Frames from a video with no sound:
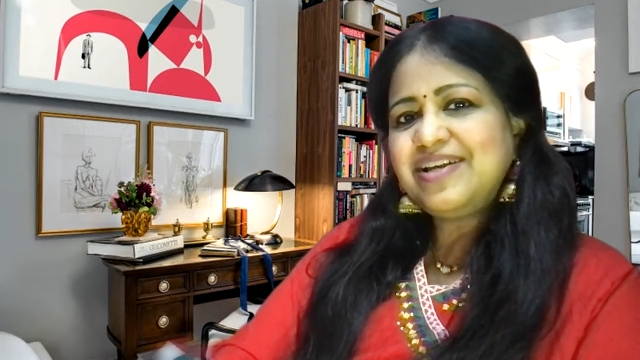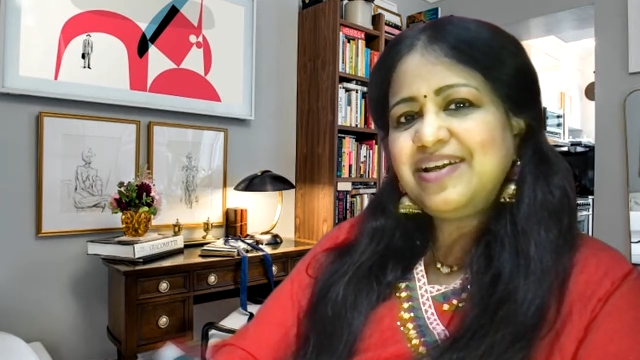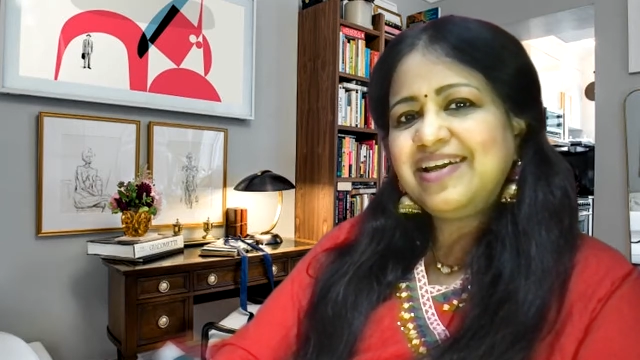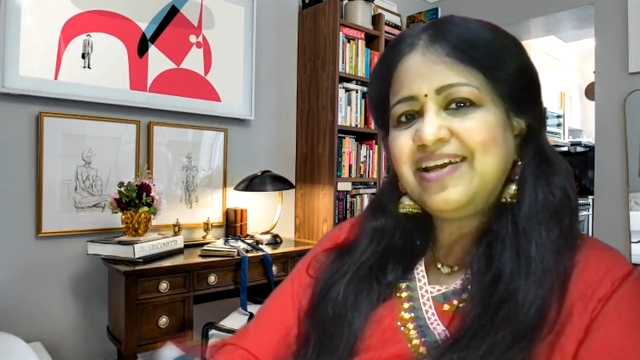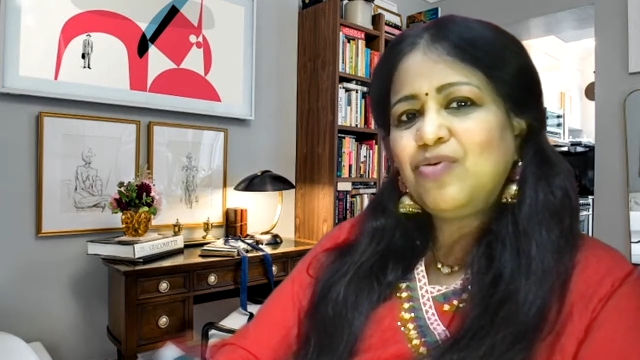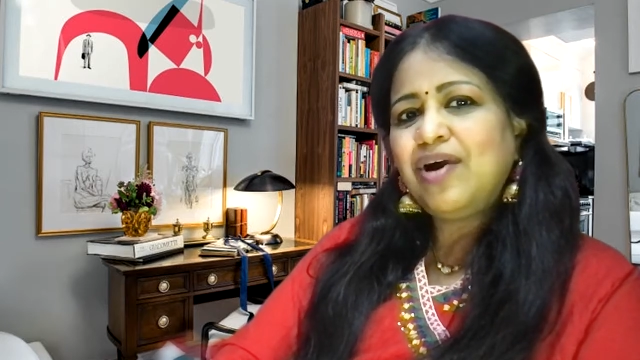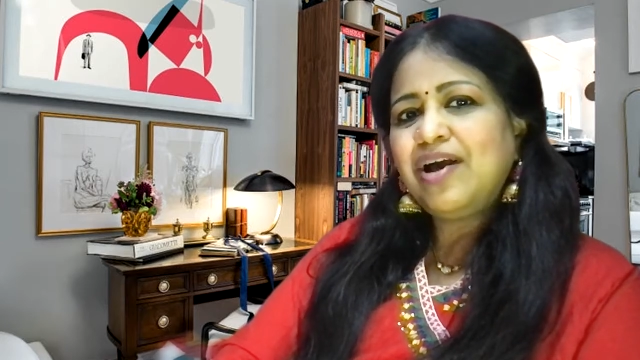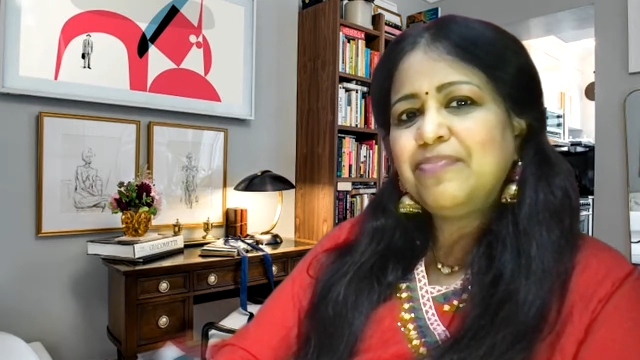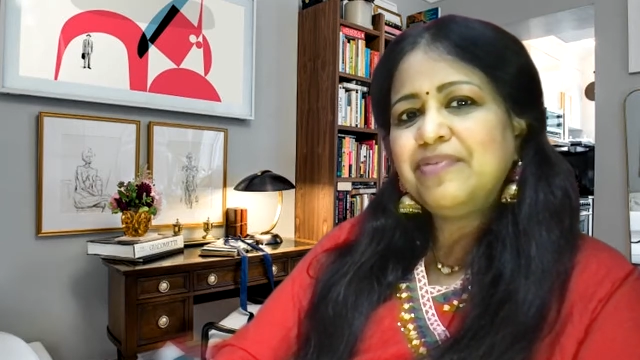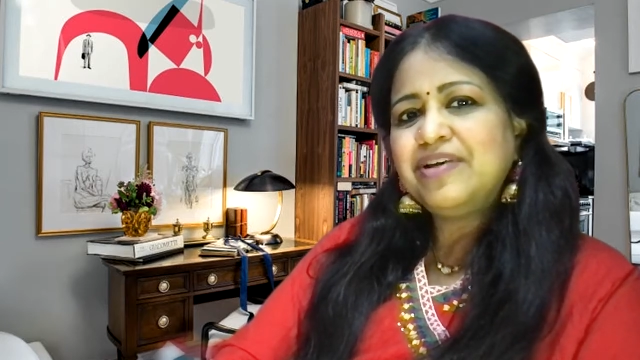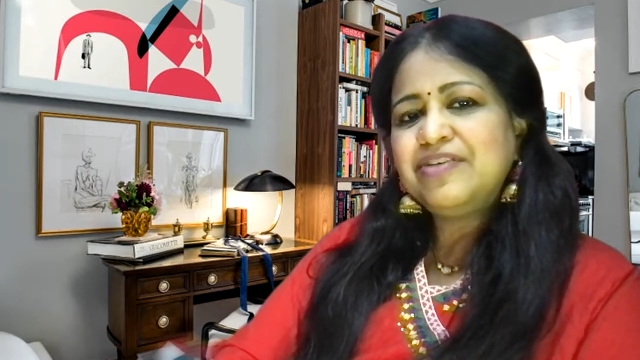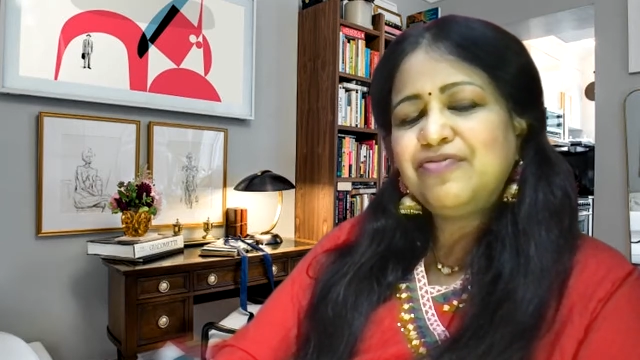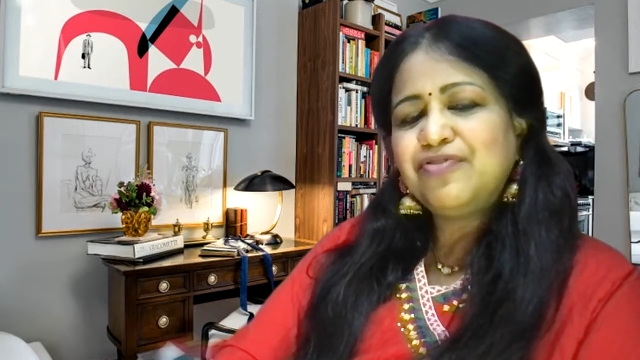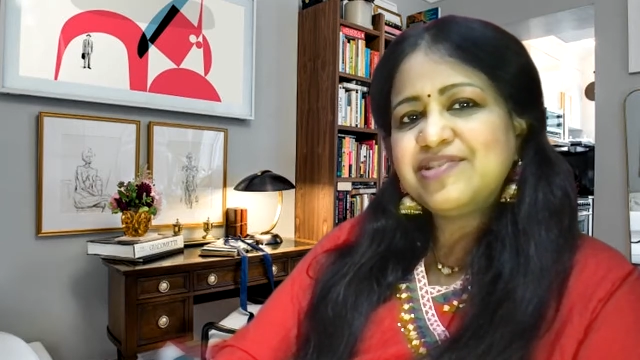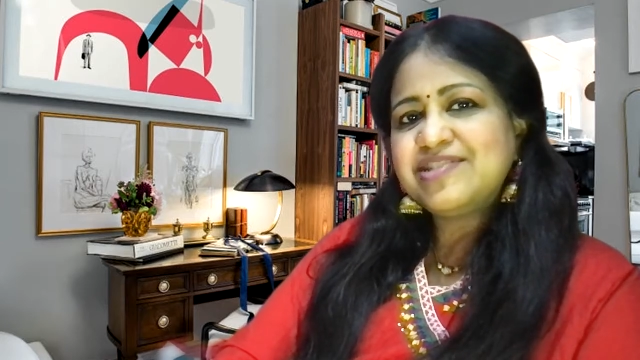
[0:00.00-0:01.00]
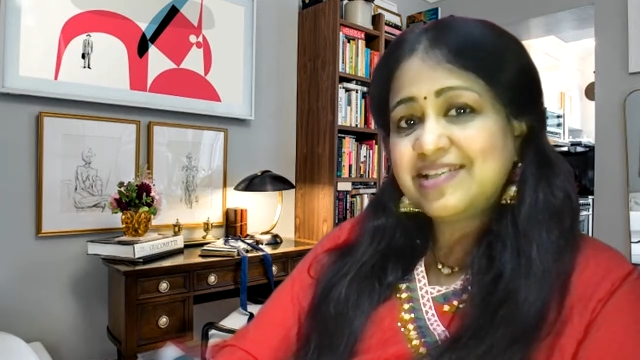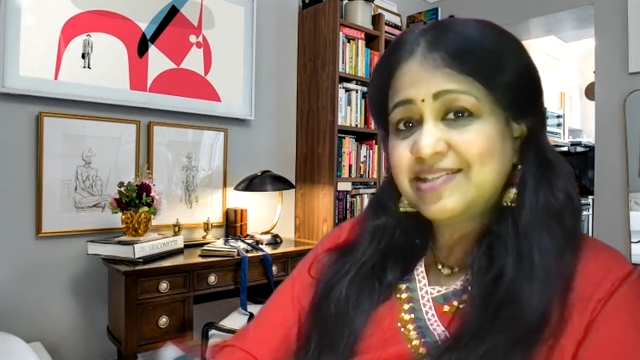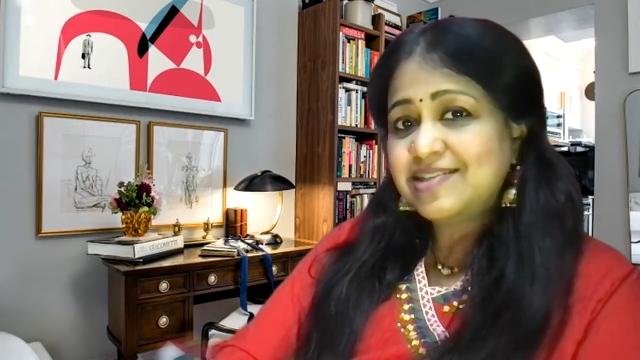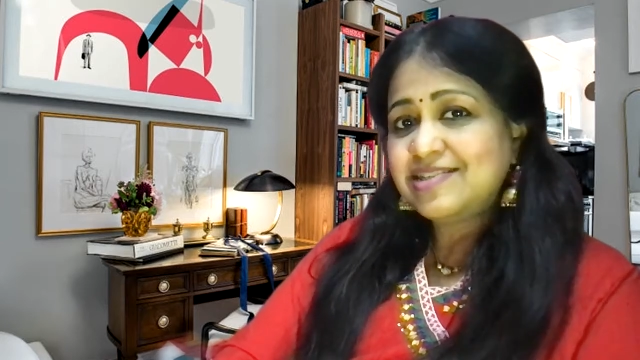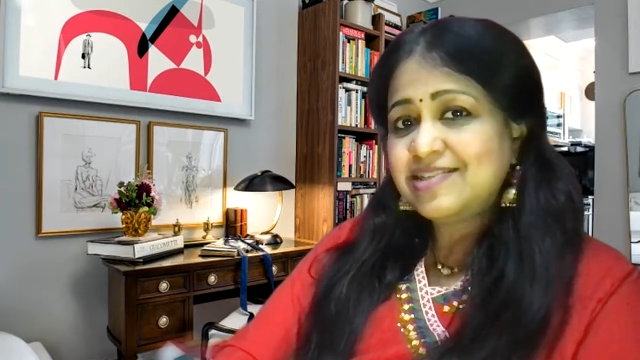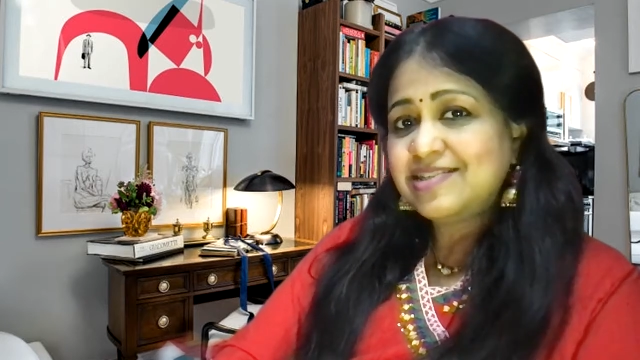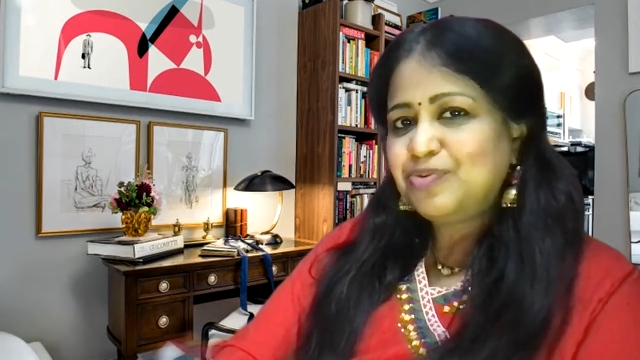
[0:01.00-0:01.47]
requirement for
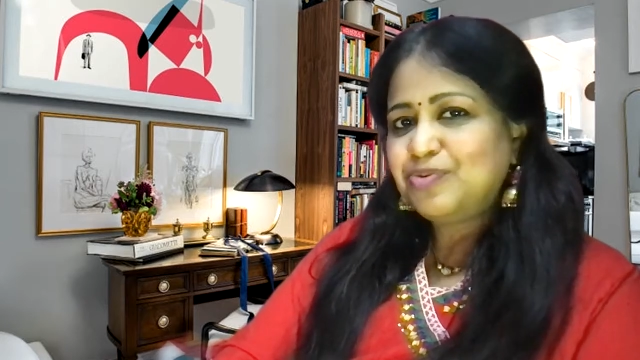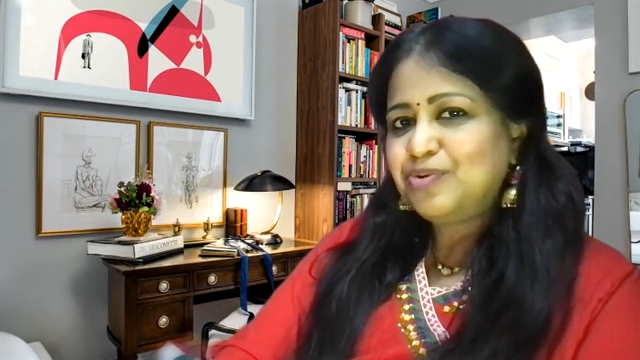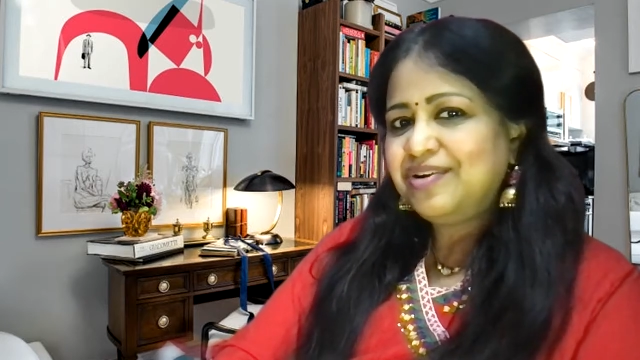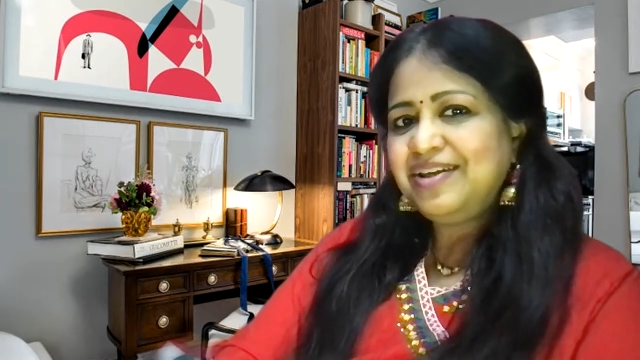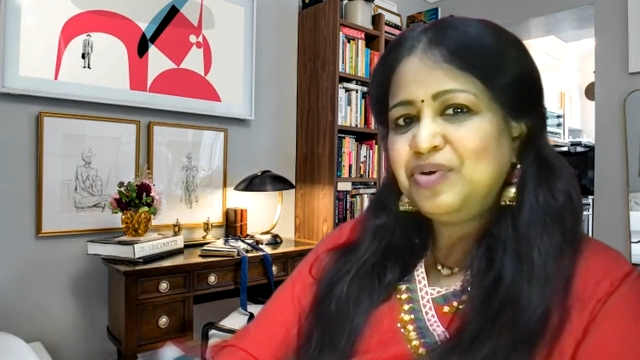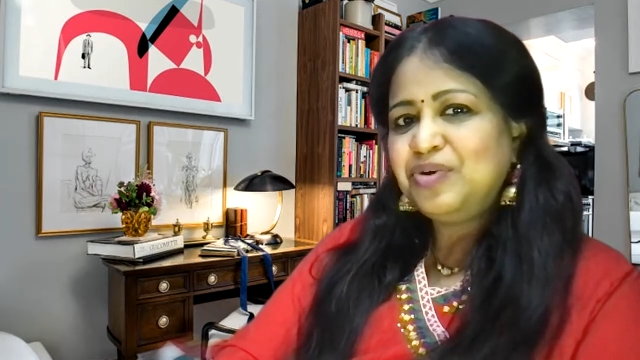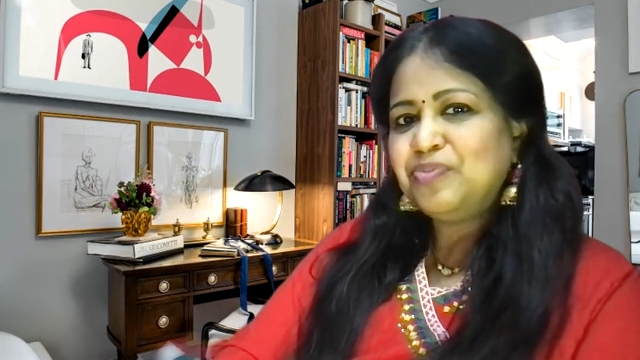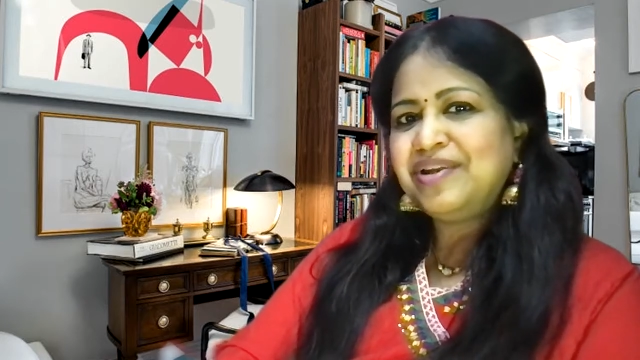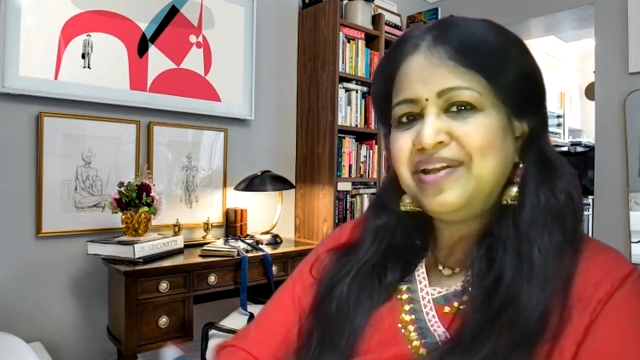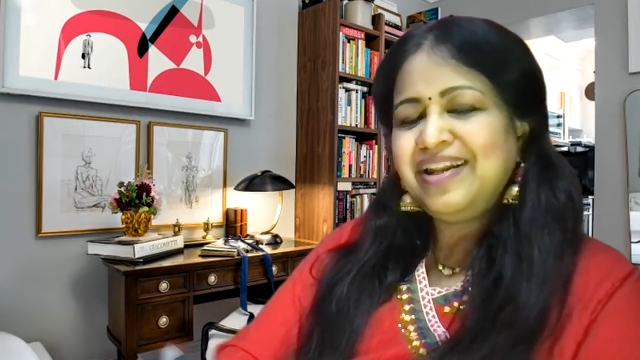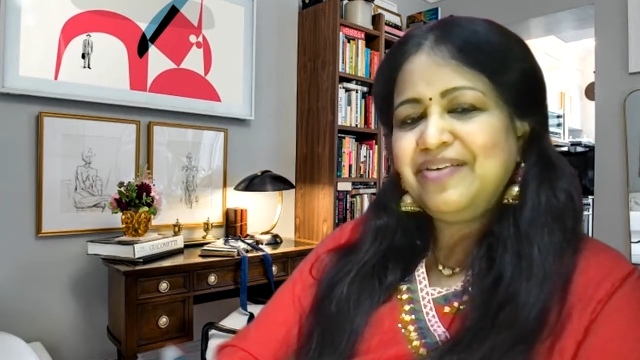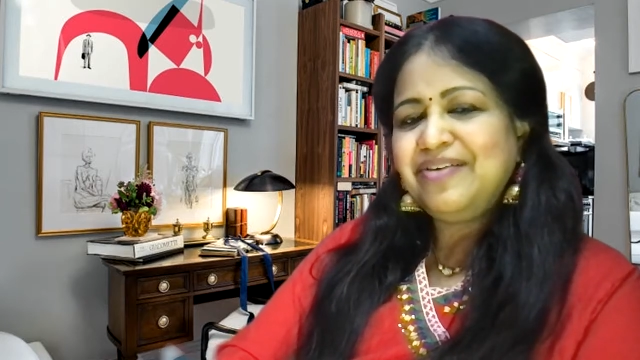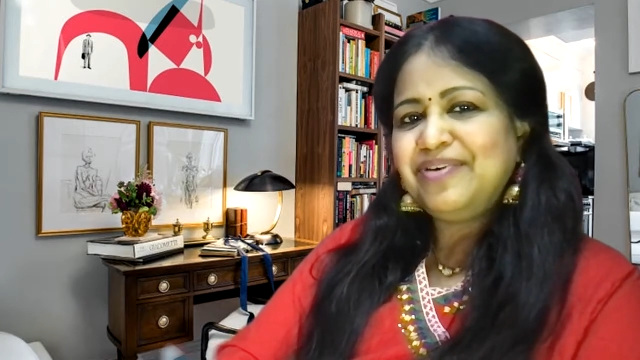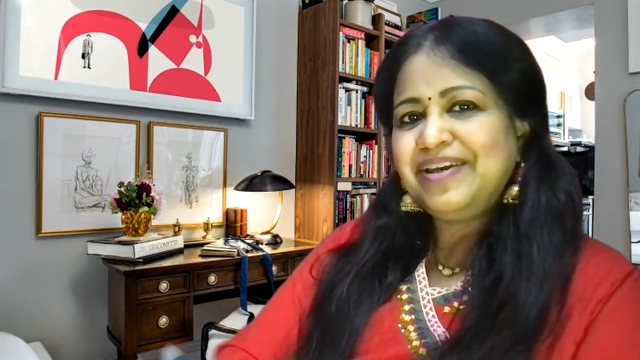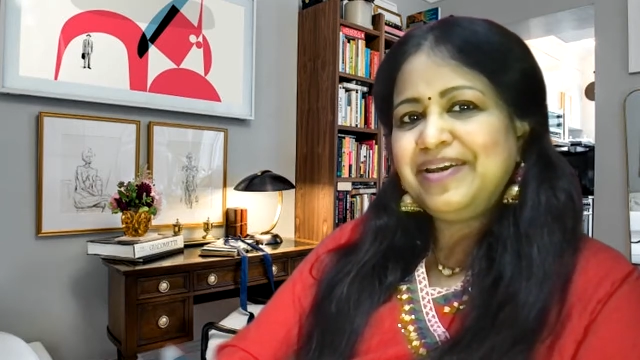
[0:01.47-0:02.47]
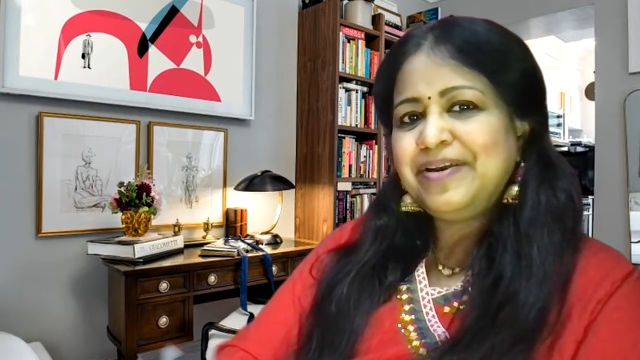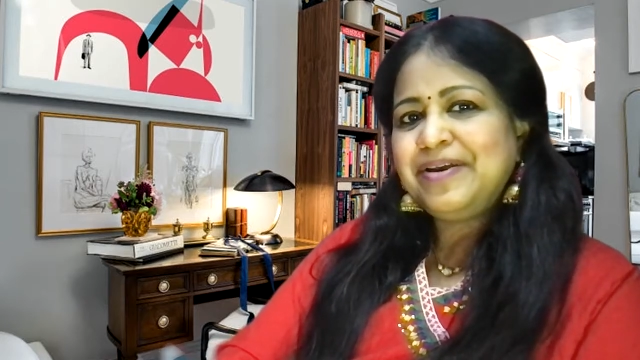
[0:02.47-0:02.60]
successful human living.